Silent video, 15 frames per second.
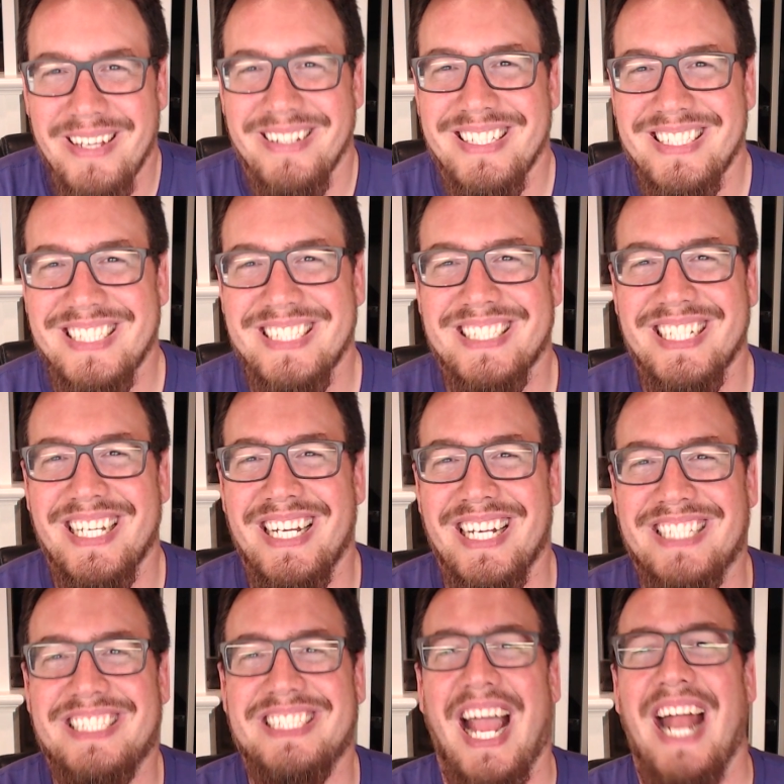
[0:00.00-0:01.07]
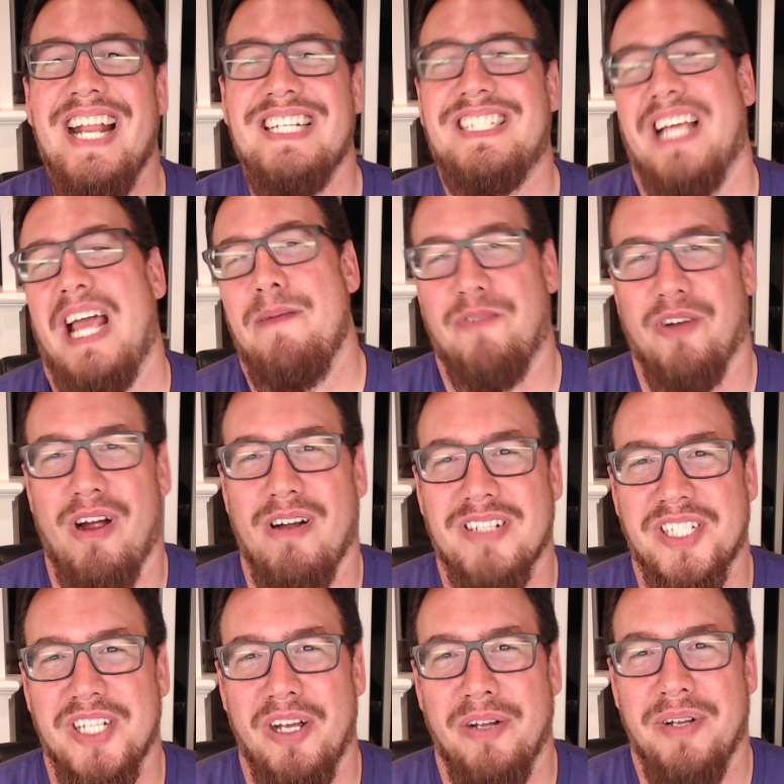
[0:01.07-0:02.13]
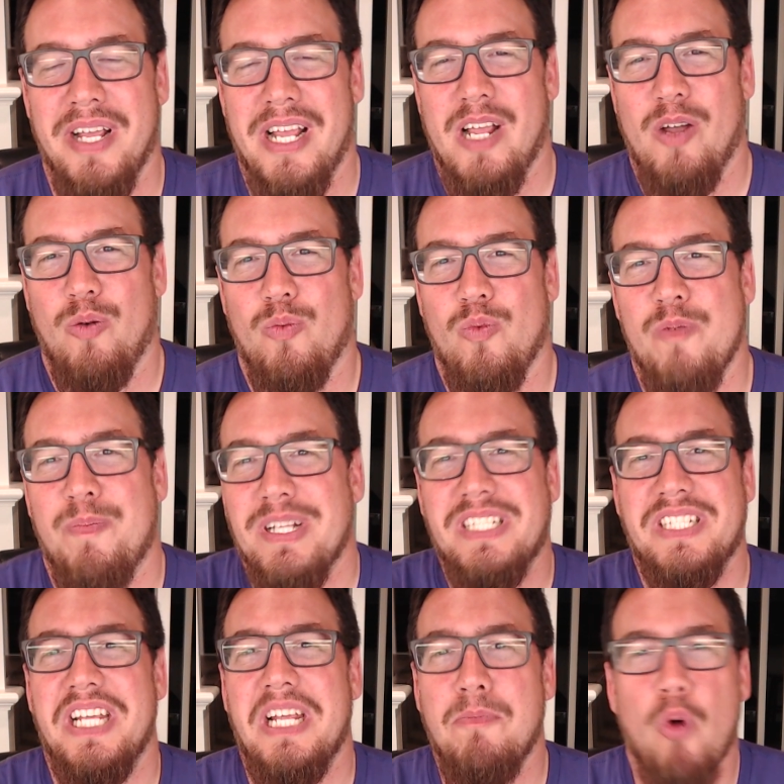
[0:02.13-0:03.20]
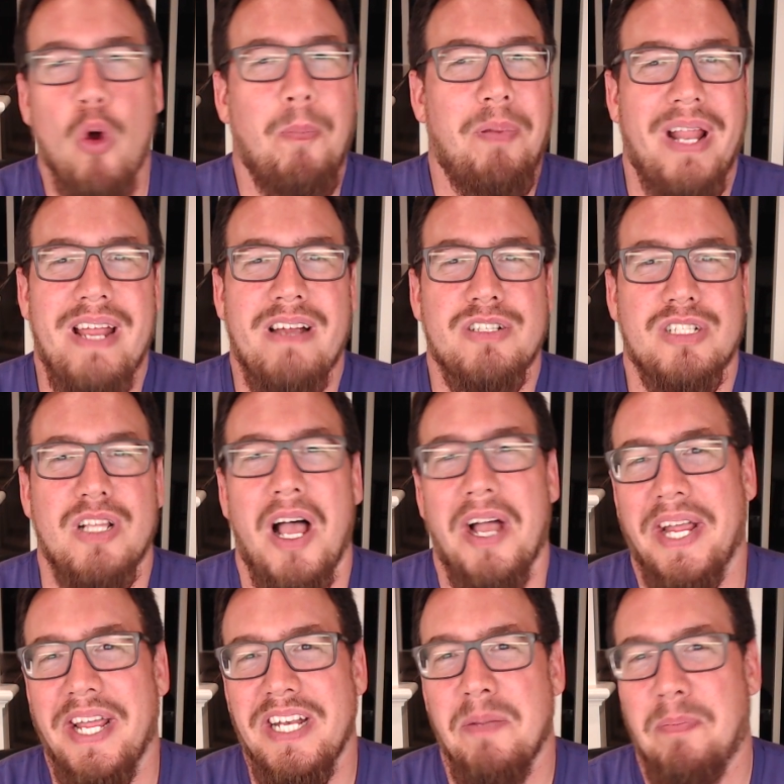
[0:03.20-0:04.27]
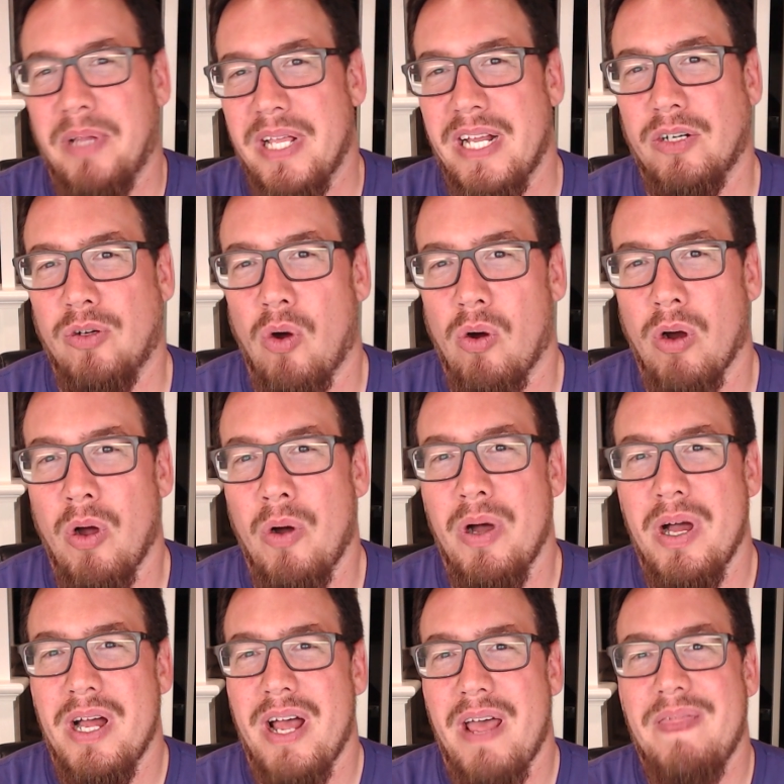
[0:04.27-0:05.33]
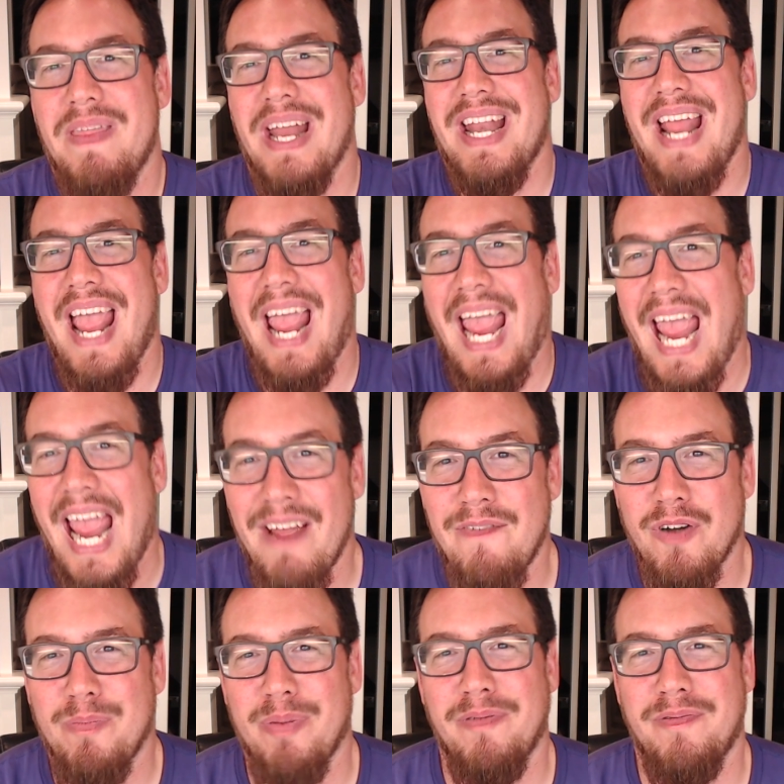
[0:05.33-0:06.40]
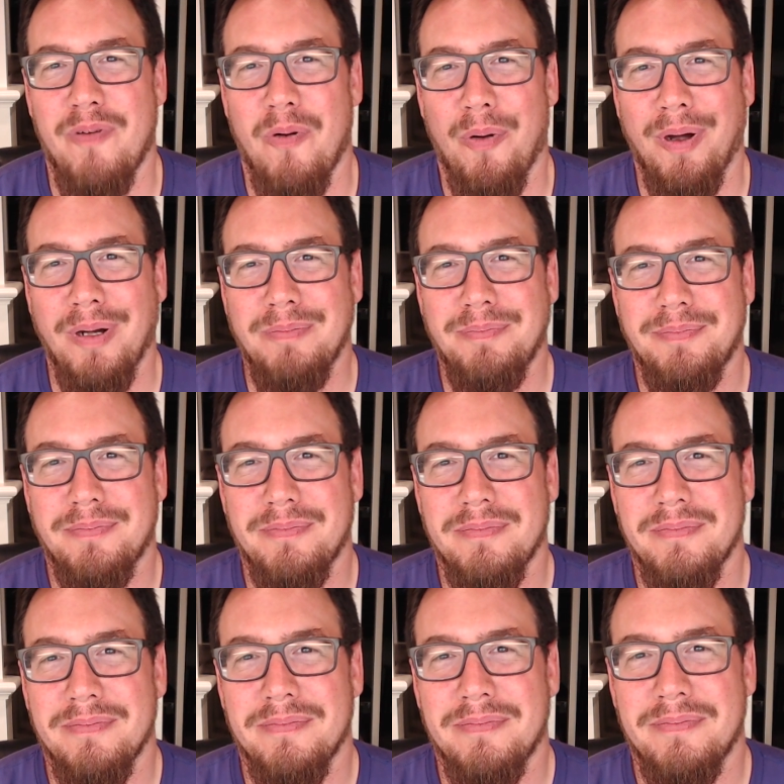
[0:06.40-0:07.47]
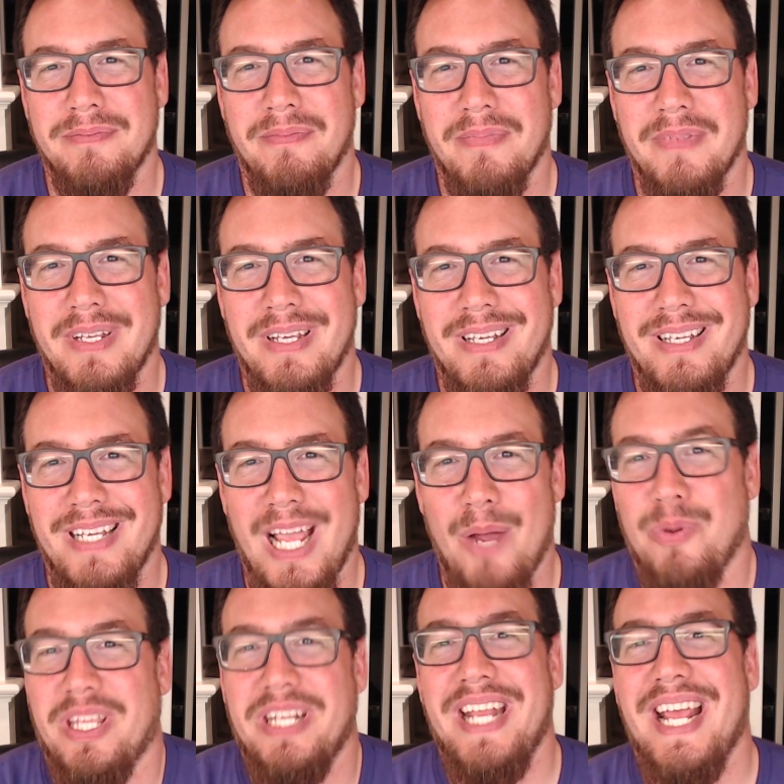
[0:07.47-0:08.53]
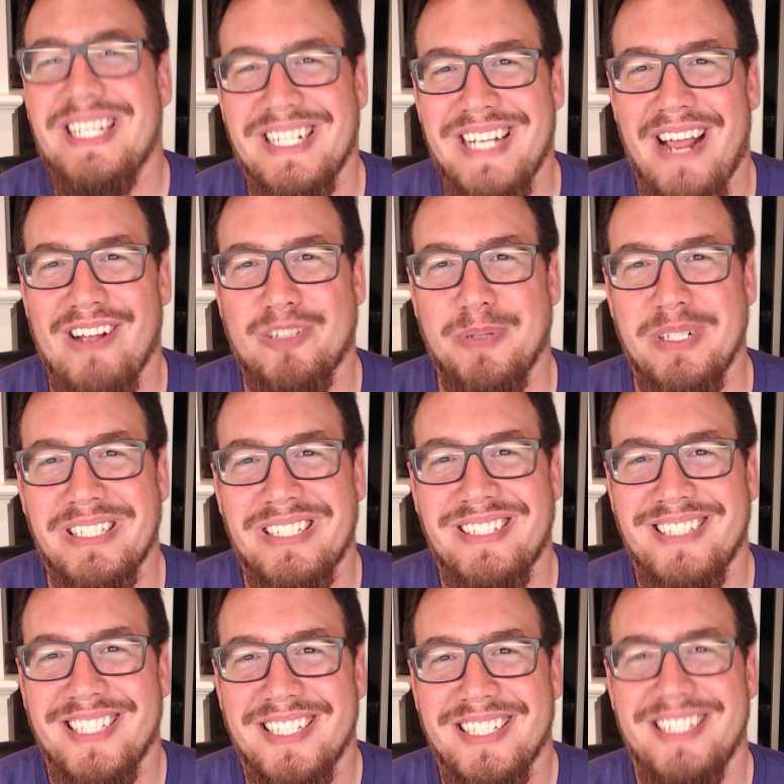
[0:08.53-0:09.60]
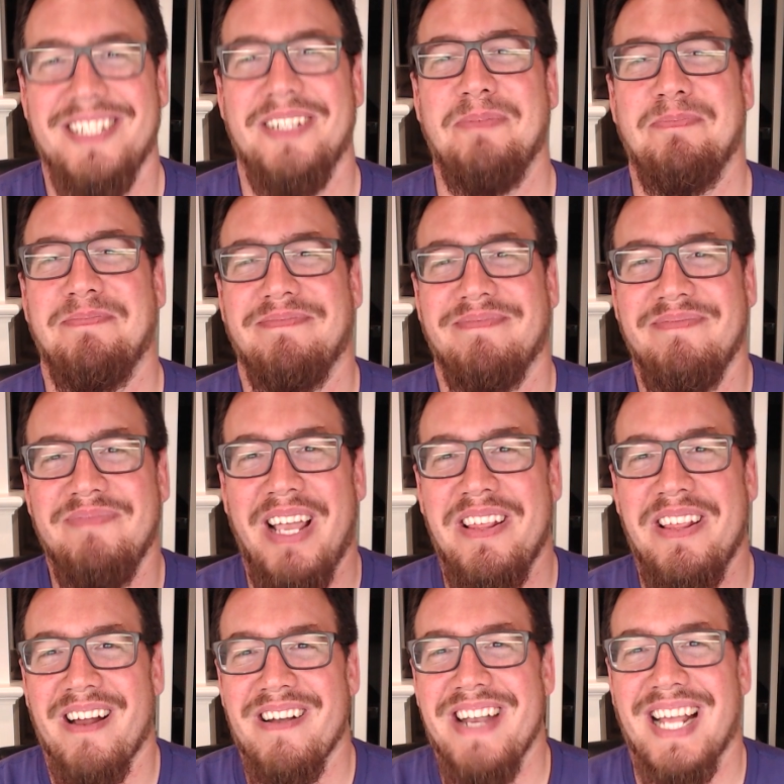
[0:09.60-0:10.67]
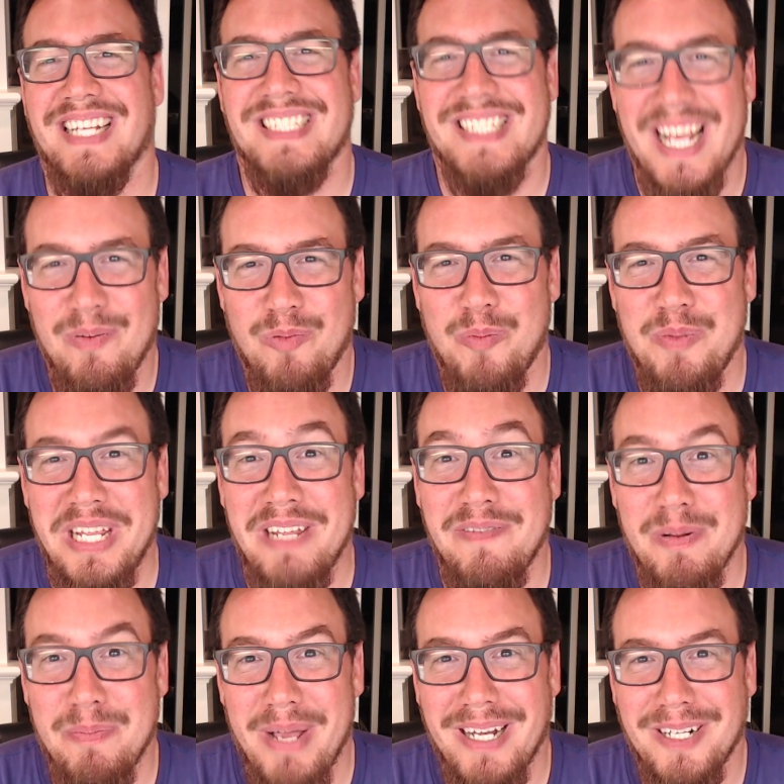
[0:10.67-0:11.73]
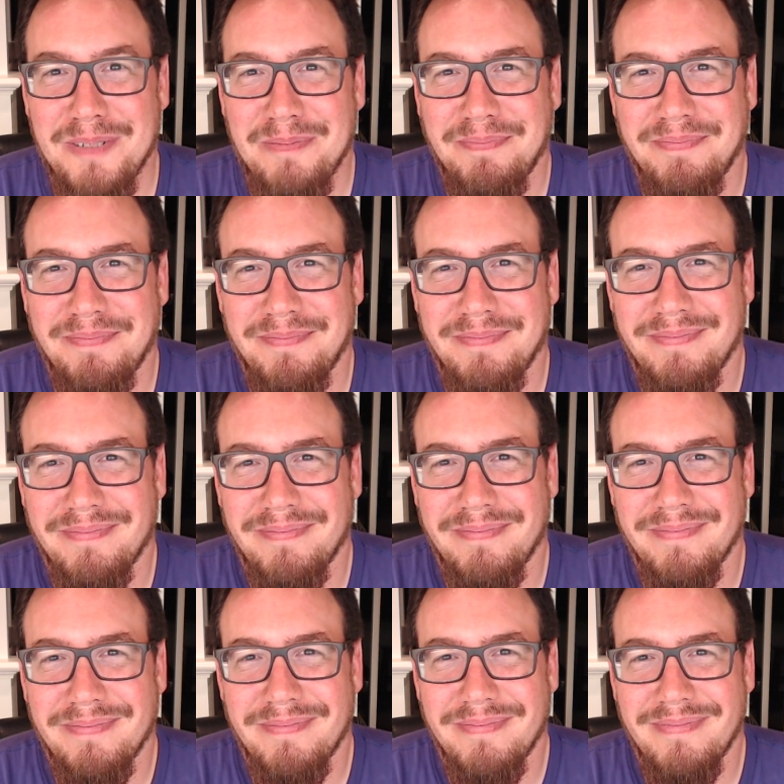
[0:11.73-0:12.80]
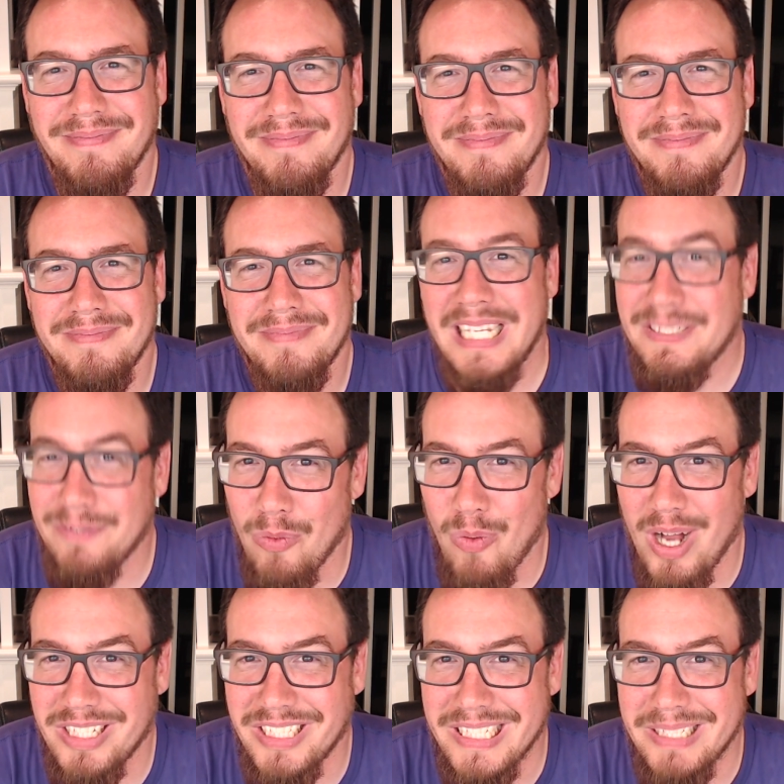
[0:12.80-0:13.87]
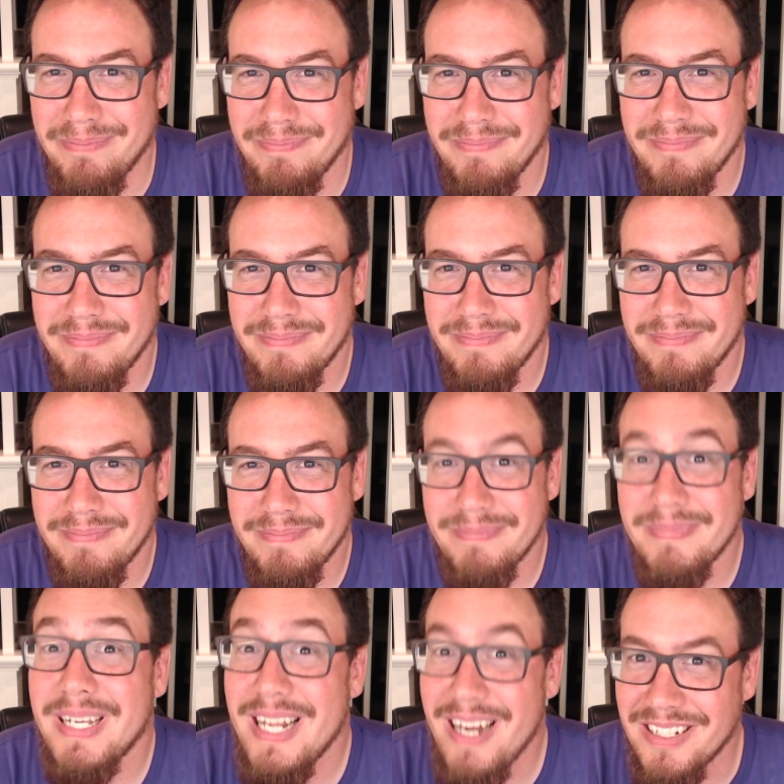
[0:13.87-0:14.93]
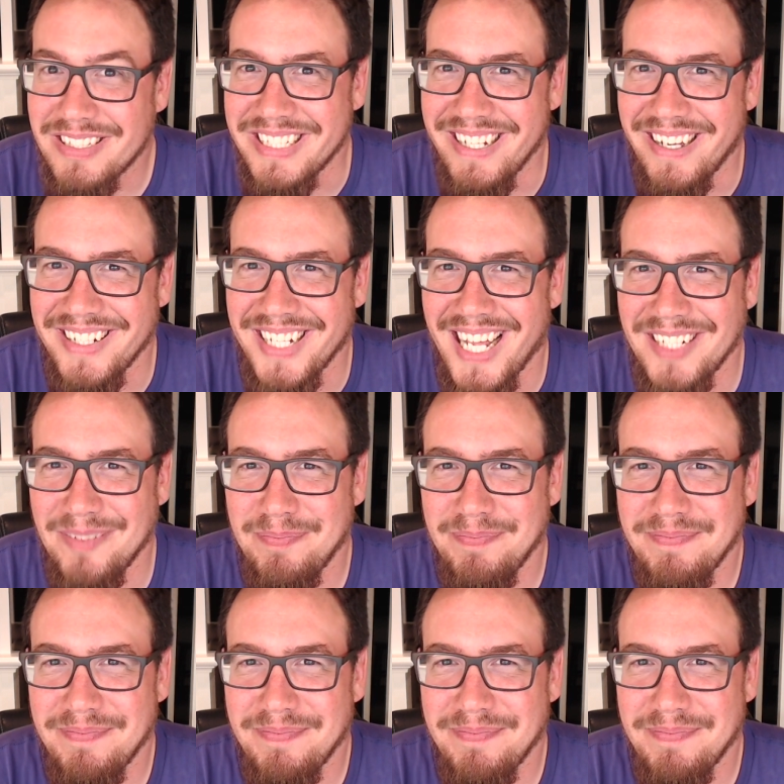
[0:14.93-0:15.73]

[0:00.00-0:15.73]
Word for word: This is an exciting time for Hearthstone. We've been seeing more players log in to play on Goro than ever before. And with today's announcements, I next set will be even better. Thanks for watching, and I'll see you online.